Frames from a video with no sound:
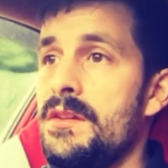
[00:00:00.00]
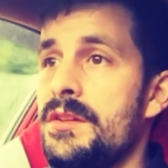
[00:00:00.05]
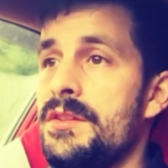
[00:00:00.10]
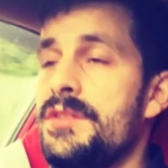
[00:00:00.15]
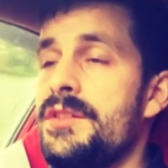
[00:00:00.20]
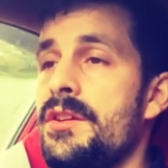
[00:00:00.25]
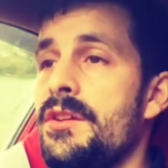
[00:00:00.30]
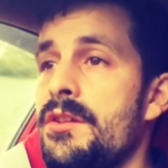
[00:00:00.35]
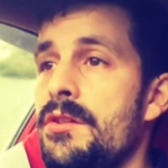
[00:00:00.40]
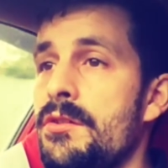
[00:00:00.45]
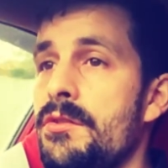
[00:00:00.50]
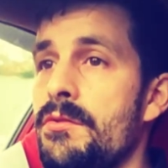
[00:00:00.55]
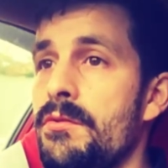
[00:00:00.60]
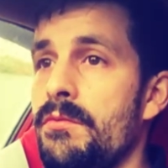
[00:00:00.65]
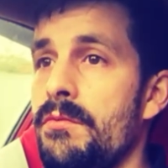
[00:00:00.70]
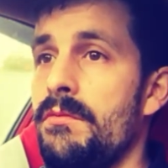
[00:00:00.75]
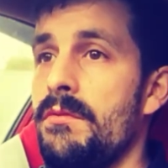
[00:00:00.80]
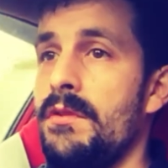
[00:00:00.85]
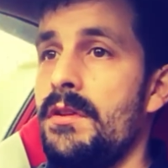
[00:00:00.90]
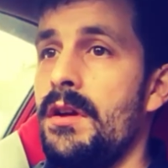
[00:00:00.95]
So
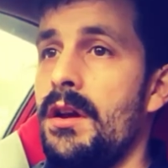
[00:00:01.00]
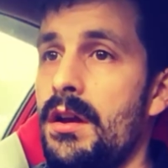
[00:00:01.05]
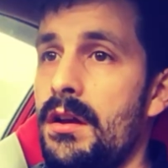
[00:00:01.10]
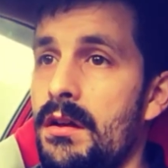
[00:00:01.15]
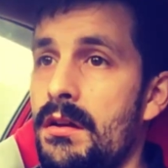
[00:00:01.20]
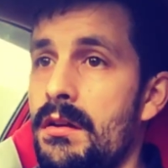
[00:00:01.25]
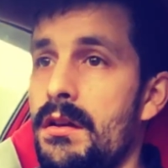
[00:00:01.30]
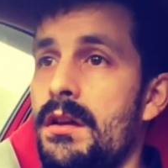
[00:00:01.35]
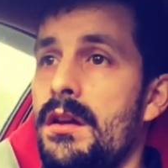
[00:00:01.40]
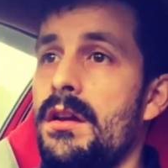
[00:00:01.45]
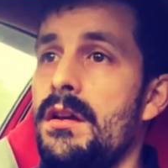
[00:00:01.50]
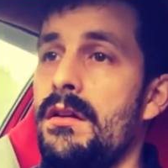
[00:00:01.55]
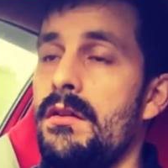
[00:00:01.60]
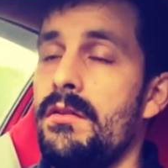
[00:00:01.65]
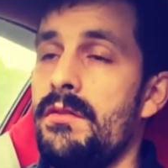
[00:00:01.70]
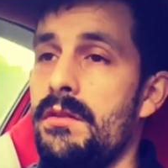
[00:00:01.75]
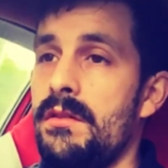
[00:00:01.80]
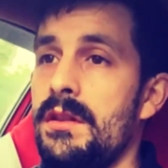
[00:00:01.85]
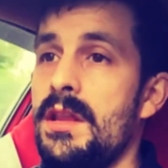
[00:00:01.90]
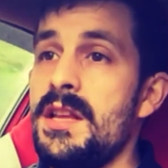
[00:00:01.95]

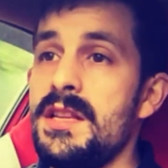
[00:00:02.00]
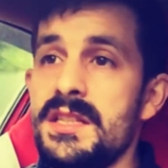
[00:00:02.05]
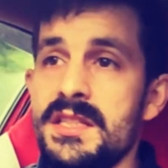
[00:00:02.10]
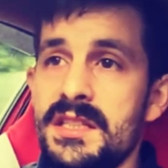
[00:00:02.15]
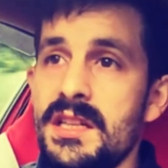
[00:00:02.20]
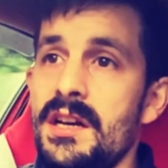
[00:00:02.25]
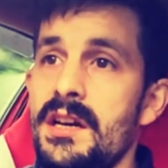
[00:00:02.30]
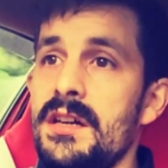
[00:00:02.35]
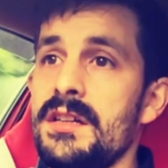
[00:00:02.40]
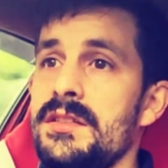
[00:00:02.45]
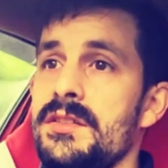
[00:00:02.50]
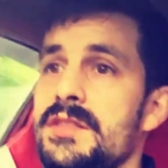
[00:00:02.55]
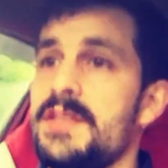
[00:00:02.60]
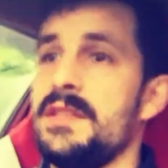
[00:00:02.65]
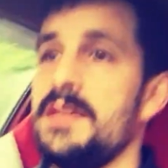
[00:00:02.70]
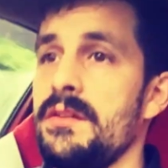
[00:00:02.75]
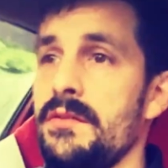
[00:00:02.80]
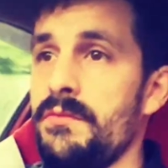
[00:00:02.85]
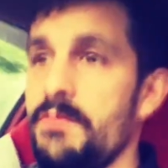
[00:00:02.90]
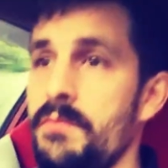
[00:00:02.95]
let's start
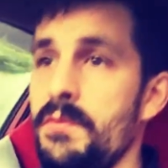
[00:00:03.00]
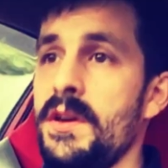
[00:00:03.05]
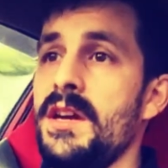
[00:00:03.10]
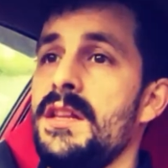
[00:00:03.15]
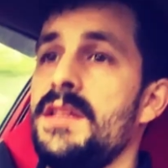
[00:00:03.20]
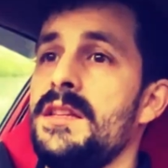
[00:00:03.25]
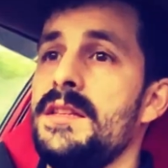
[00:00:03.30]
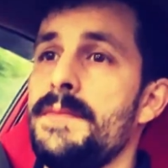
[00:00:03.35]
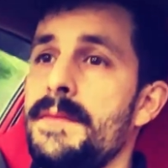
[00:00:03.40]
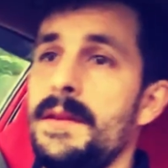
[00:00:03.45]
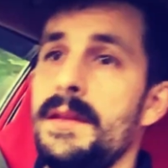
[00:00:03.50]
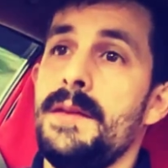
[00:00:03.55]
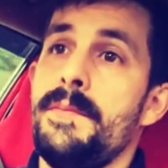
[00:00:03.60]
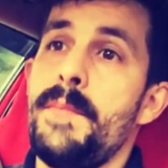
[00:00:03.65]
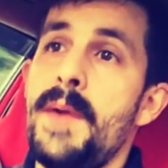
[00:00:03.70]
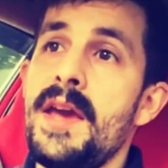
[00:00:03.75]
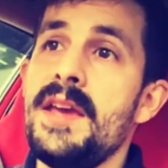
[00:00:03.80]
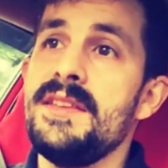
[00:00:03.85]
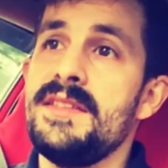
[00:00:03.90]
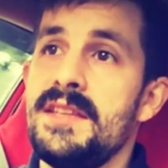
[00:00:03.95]
with the
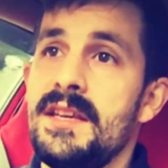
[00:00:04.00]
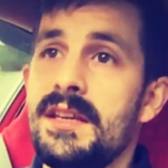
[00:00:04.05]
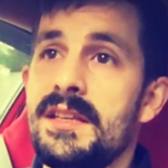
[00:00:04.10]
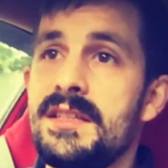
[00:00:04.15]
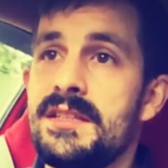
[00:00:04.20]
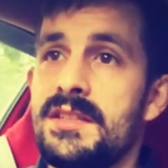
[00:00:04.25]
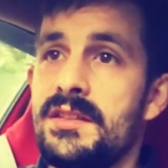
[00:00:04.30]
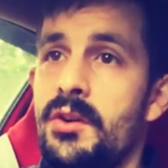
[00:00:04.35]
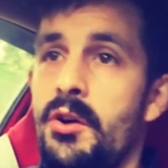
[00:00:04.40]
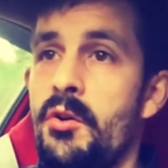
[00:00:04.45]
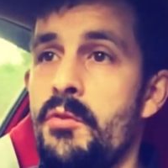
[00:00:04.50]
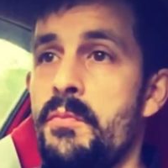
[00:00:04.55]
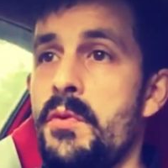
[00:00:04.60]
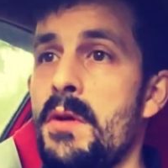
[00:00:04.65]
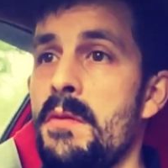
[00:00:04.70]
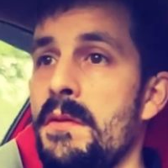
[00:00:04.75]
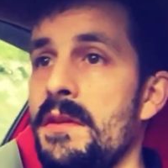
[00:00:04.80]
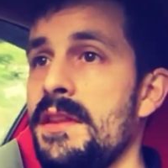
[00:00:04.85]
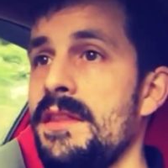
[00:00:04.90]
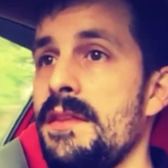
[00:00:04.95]
basics, or
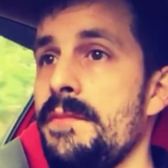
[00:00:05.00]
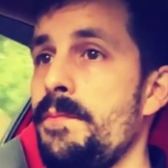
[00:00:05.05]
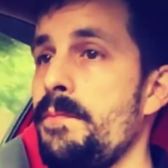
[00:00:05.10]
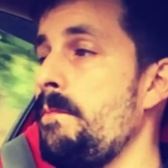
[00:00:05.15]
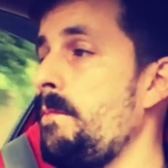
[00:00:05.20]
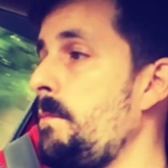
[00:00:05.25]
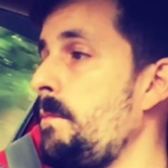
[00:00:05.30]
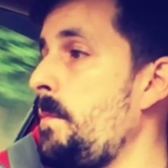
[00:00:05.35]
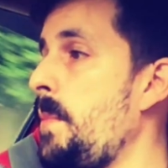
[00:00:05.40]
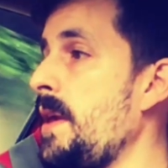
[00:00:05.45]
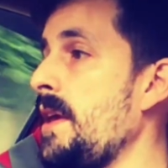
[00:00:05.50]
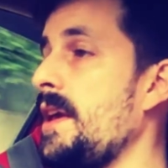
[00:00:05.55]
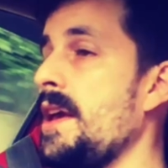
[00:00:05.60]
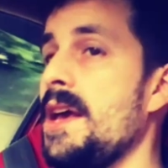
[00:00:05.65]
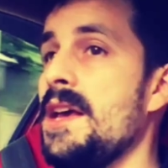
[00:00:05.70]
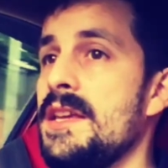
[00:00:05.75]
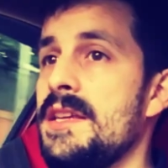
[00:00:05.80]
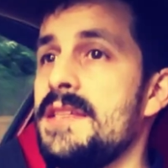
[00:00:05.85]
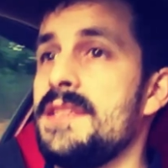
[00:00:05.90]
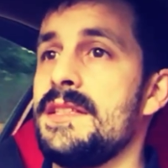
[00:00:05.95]
probably the
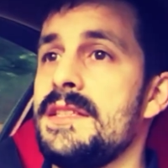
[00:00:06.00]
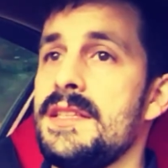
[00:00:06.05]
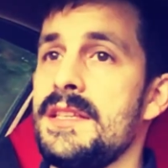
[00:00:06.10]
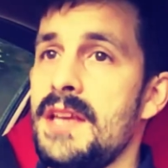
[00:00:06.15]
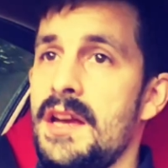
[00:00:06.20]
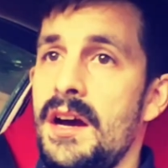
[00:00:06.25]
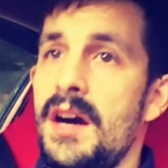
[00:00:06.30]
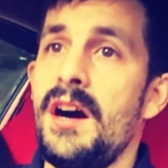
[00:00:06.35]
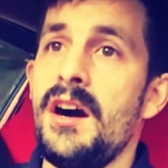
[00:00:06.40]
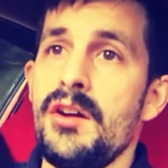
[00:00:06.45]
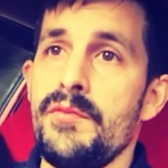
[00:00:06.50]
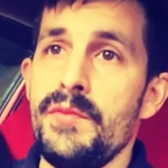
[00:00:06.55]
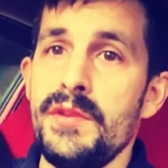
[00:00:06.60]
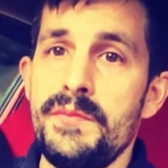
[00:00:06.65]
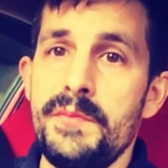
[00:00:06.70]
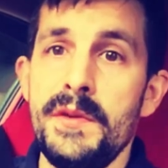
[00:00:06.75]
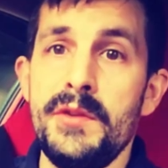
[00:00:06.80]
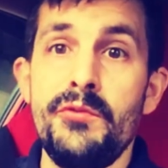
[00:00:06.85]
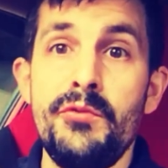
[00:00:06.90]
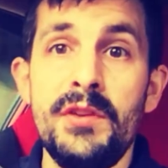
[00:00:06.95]
biggest
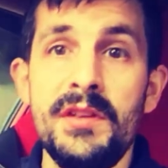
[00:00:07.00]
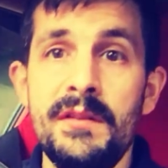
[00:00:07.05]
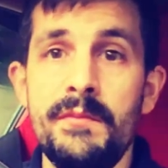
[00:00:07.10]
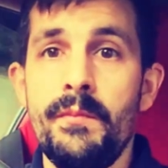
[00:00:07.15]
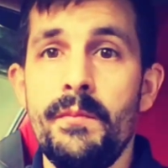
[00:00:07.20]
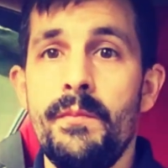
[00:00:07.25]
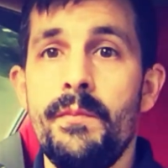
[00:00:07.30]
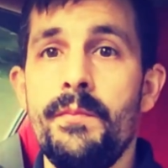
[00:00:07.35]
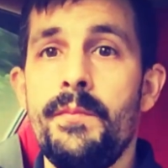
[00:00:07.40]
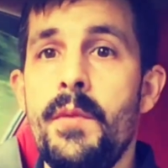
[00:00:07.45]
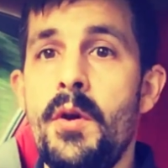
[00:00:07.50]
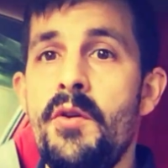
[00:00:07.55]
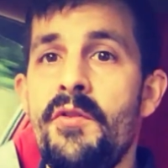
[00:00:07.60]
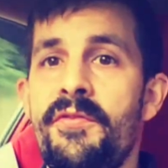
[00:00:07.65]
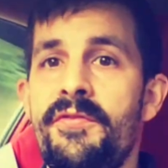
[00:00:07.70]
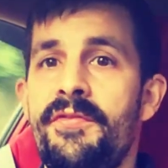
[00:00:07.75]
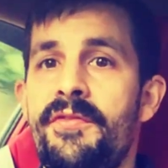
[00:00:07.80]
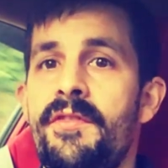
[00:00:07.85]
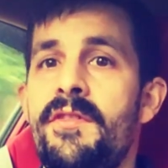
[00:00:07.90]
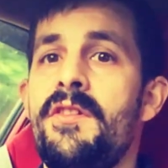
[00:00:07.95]
argument between both
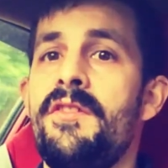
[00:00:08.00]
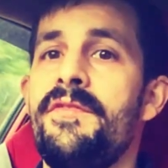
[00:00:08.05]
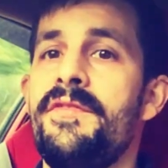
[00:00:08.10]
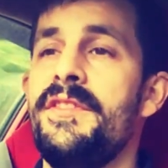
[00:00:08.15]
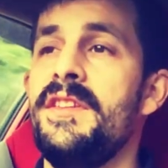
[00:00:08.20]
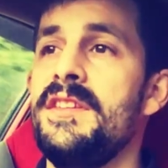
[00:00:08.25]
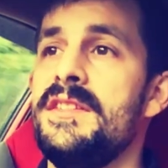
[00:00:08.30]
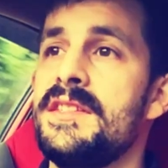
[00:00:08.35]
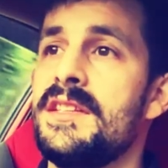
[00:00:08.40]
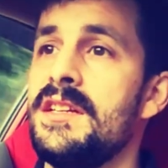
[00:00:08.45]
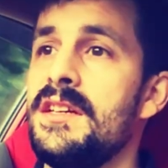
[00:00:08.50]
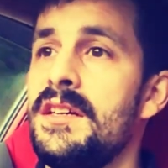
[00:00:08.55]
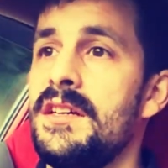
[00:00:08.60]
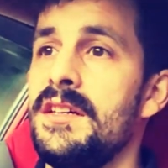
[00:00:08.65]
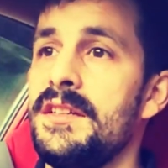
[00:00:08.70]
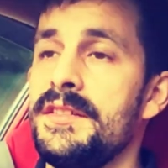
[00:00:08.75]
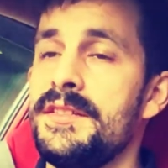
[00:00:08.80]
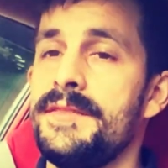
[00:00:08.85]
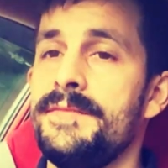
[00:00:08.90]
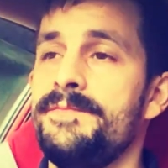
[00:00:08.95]
of these
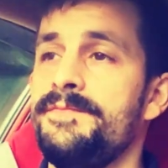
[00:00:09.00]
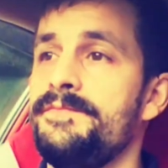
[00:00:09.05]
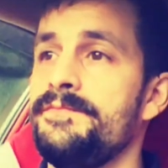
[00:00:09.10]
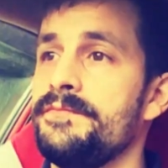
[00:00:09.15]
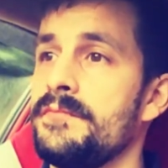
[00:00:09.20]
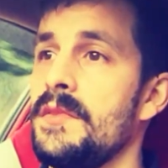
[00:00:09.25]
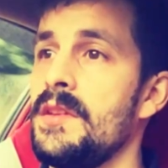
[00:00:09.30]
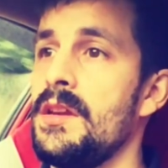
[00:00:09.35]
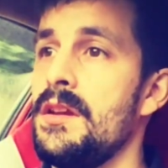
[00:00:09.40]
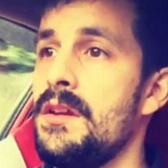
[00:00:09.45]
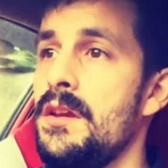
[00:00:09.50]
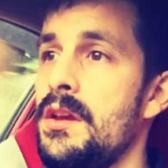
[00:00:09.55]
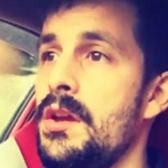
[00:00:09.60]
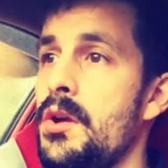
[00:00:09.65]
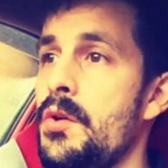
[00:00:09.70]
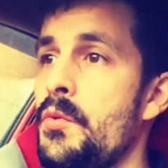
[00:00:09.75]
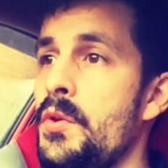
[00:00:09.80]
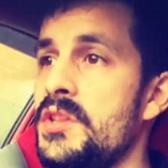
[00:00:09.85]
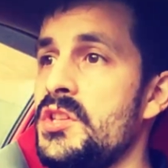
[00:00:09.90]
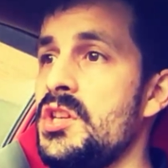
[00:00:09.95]
cars,
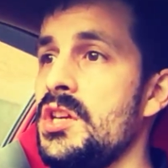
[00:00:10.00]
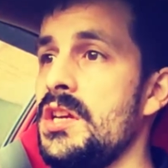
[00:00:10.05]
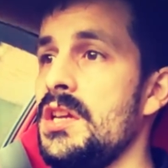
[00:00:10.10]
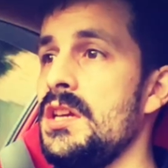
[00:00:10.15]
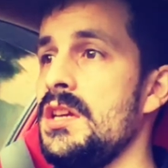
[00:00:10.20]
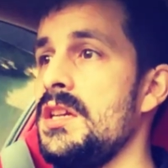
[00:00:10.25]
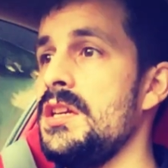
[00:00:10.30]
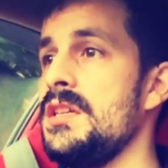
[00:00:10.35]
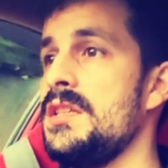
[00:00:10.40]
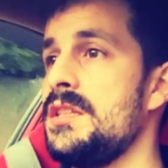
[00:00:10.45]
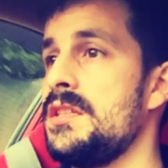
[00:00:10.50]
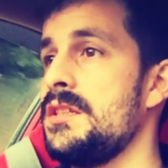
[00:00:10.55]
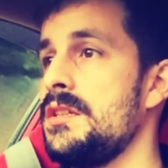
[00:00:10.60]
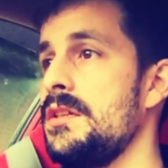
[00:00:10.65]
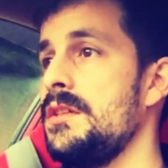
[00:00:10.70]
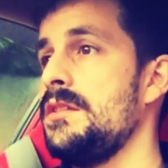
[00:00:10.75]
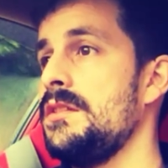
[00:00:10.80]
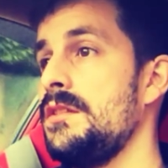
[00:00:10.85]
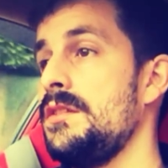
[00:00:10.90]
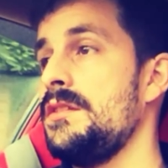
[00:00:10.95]
which is
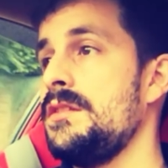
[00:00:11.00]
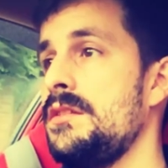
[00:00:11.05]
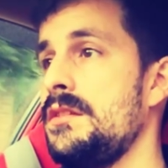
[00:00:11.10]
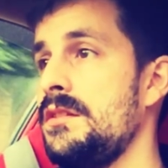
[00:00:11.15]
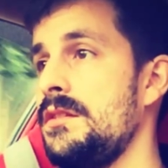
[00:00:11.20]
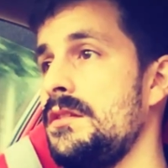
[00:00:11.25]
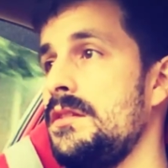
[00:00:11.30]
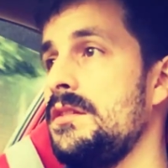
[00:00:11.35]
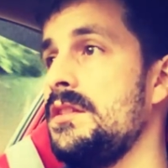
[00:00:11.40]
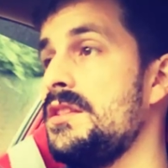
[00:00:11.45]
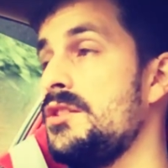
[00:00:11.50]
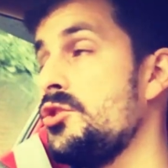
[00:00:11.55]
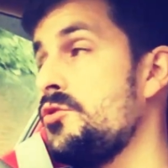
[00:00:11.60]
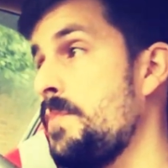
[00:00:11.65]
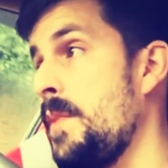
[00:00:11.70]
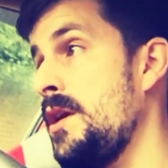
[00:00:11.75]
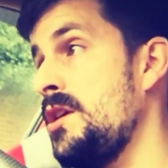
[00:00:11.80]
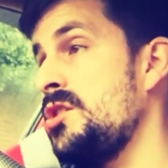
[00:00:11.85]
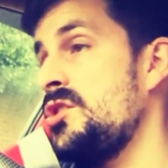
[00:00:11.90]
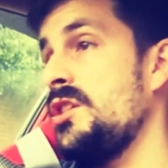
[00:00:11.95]
the
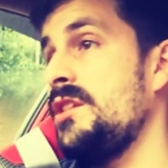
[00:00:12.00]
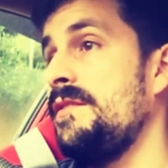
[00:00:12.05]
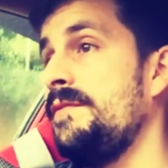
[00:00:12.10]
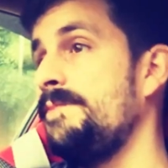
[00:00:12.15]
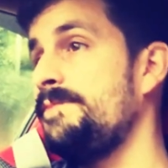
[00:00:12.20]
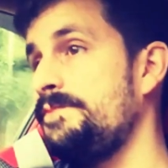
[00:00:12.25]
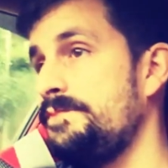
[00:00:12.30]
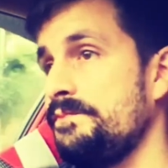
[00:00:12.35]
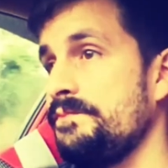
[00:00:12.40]
suspension.